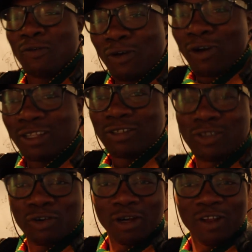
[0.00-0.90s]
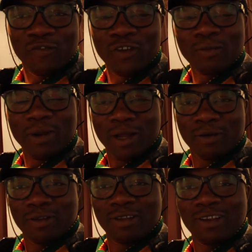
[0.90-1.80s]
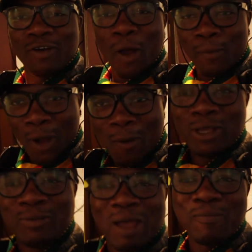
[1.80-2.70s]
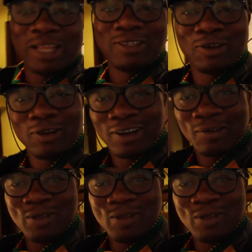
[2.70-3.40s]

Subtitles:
we're going to screen a film now. Come meet my mentor.